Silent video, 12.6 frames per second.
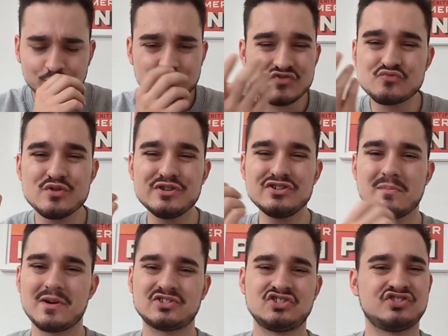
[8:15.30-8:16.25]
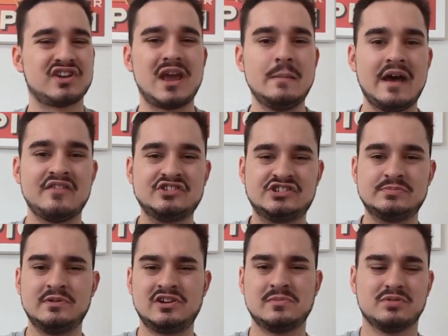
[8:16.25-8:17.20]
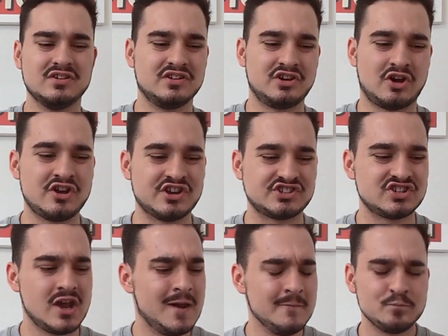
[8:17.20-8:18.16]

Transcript: There's really not much to say about this, to be completely honest.